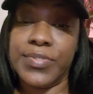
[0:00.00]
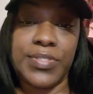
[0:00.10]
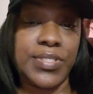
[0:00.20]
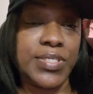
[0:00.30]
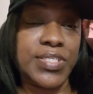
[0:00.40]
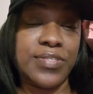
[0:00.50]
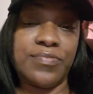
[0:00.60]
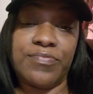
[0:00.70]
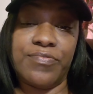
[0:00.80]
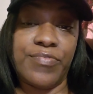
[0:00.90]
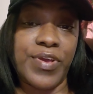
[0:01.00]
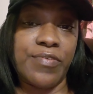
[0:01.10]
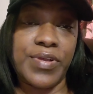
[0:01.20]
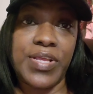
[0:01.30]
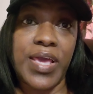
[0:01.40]
this
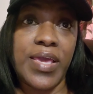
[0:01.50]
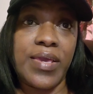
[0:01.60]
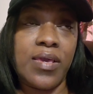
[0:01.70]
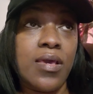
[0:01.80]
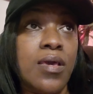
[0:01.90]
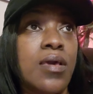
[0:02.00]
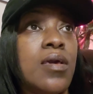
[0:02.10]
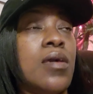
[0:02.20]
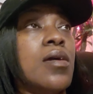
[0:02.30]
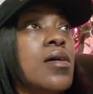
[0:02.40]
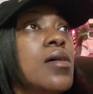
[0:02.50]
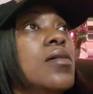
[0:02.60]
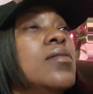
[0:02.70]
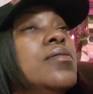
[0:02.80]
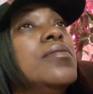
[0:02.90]
very day
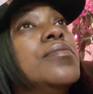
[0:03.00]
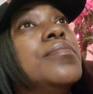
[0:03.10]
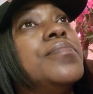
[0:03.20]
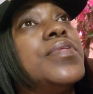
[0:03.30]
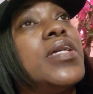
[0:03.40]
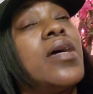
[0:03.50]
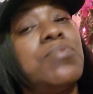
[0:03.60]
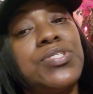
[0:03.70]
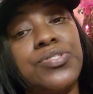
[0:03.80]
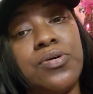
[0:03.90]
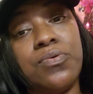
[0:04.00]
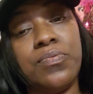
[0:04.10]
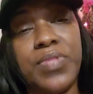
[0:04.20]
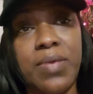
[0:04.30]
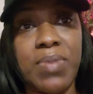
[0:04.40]
that I was
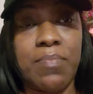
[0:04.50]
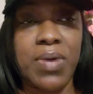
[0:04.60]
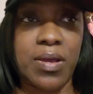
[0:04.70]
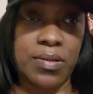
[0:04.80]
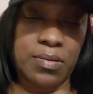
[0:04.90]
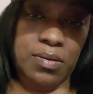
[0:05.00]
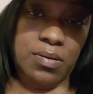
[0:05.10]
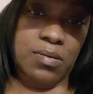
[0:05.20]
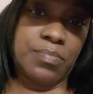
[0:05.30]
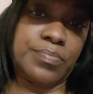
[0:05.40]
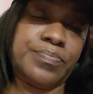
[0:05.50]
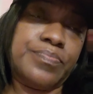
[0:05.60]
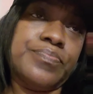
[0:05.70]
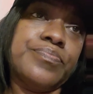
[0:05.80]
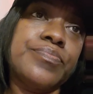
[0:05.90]
told that by my
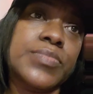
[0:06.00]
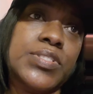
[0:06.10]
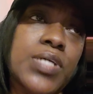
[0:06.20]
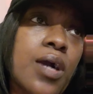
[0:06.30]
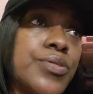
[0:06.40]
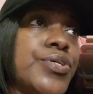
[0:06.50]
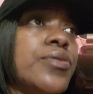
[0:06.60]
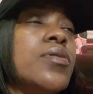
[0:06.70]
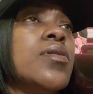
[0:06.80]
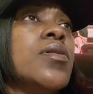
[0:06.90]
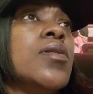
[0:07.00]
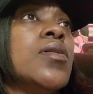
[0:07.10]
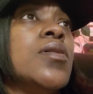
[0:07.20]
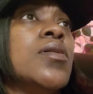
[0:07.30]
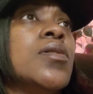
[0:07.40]
doctor.
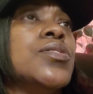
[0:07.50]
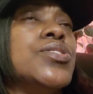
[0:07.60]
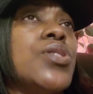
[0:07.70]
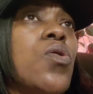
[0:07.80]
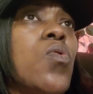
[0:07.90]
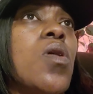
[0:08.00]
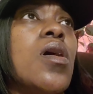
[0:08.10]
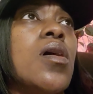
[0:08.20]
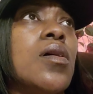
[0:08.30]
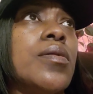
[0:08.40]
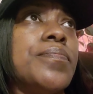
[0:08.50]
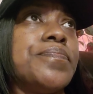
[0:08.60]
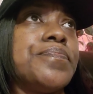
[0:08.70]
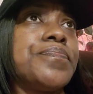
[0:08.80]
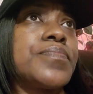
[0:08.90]
So
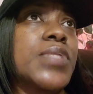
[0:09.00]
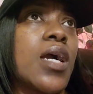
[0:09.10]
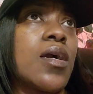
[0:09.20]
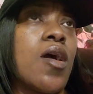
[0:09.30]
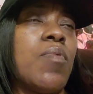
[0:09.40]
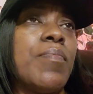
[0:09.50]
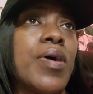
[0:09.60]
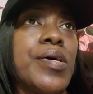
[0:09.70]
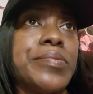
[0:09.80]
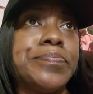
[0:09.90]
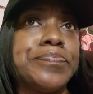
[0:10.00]
I called my mom